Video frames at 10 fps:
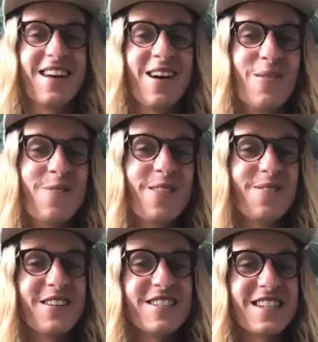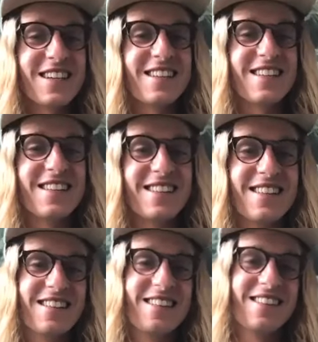hope for the future and
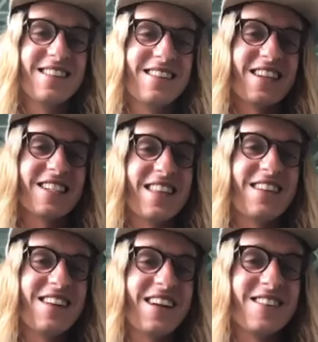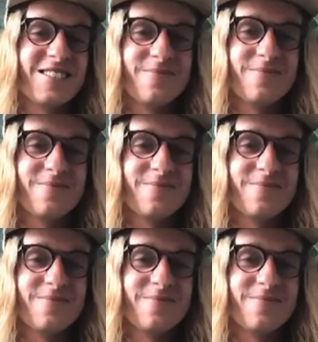the direction that we're going.